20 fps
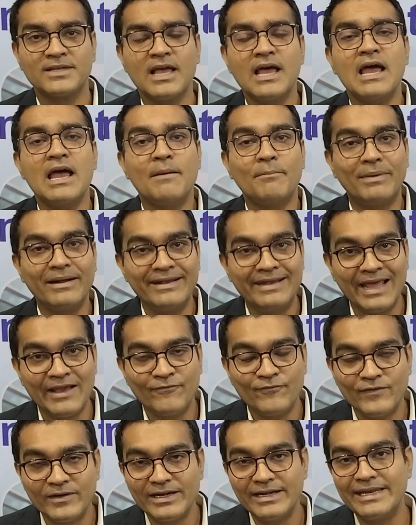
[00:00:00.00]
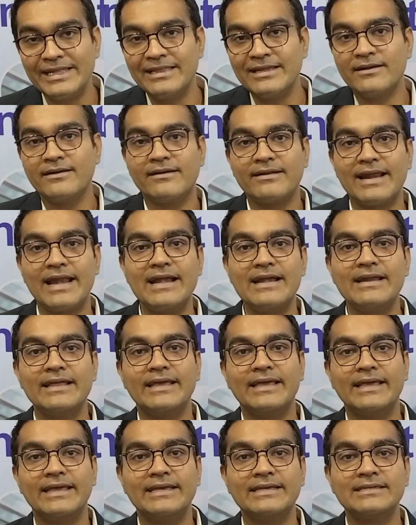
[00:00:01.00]
But definitely the trend
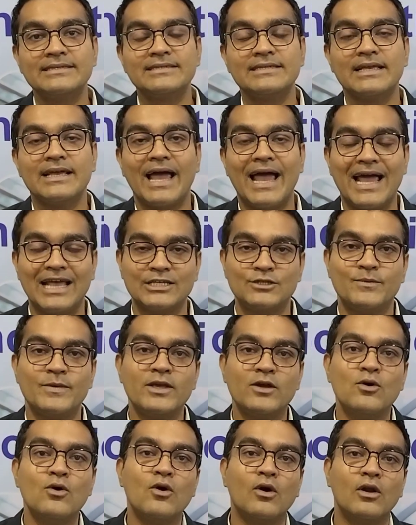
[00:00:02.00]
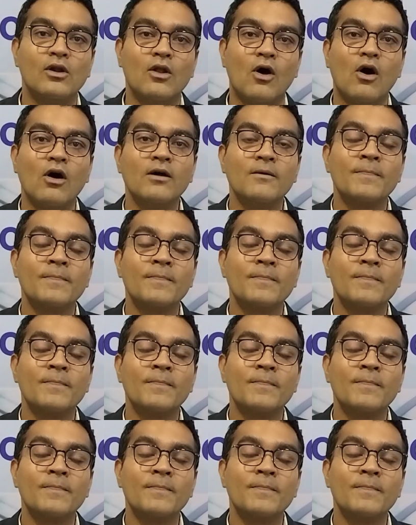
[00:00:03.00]
is, as we go along,